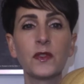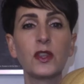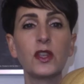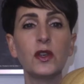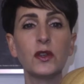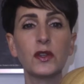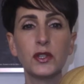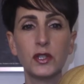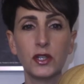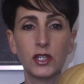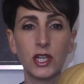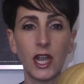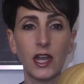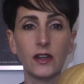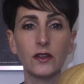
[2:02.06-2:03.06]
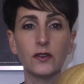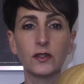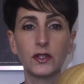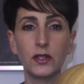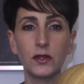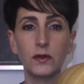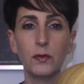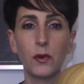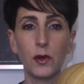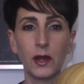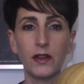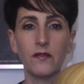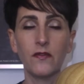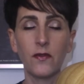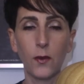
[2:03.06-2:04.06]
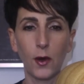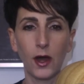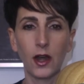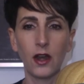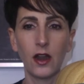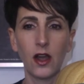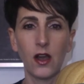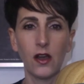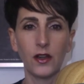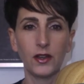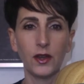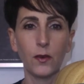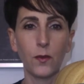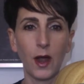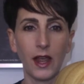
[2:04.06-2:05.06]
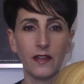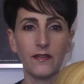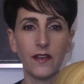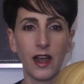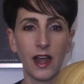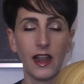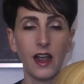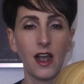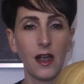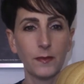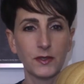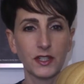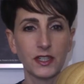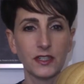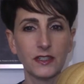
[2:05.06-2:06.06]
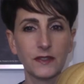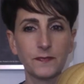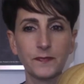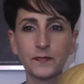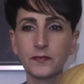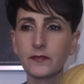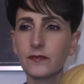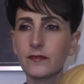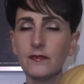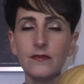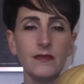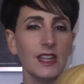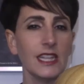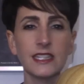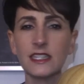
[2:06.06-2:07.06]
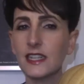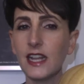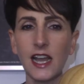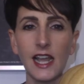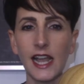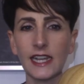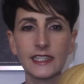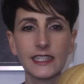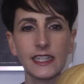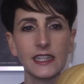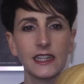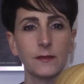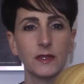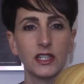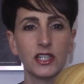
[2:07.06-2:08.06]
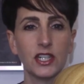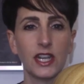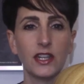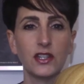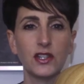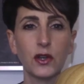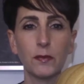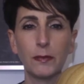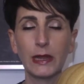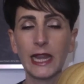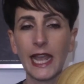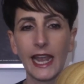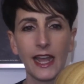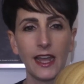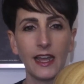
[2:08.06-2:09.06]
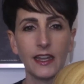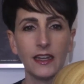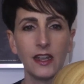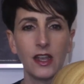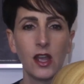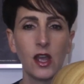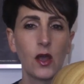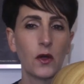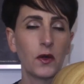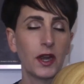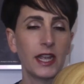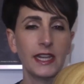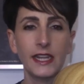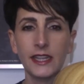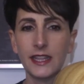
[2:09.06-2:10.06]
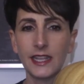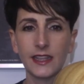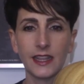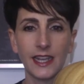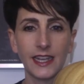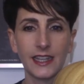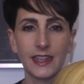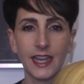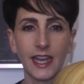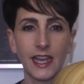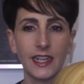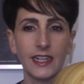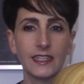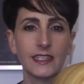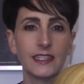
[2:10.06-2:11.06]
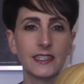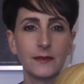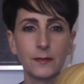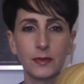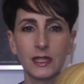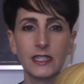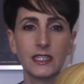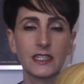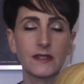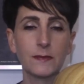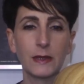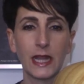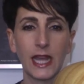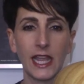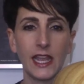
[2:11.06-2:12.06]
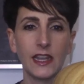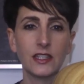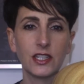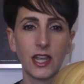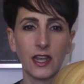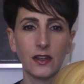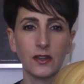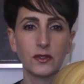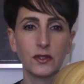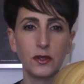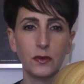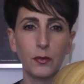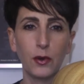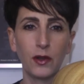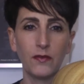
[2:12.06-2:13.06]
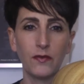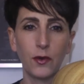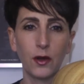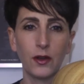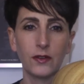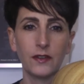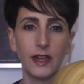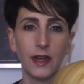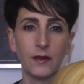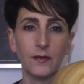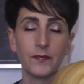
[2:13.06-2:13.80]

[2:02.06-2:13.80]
your channel 2.4 on your Wi-Fi options. It's not asking them to change your plan or anything like that. It's simply displaying channel 2.4. Now,